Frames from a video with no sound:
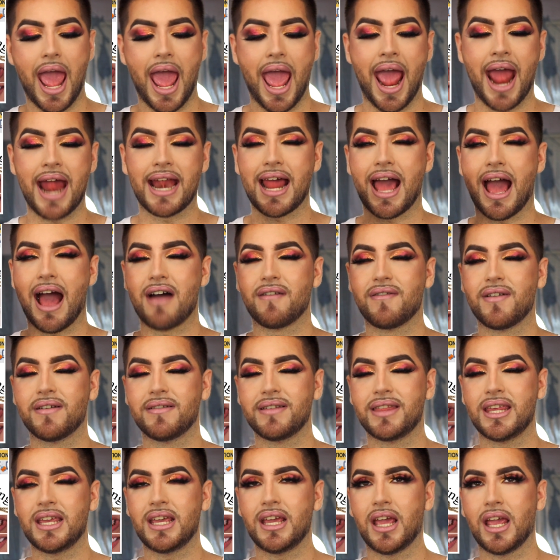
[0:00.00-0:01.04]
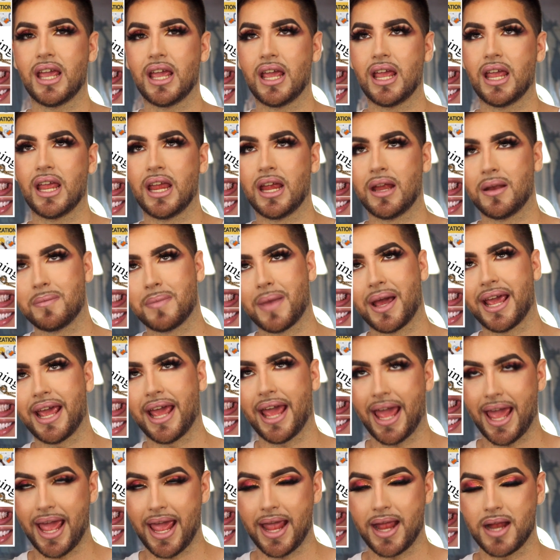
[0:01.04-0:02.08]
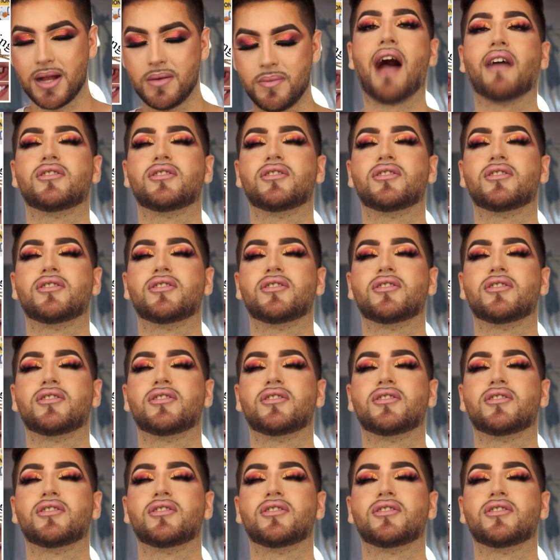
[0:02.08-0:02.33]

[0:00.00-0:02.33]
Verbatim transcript: and I have everything in my head.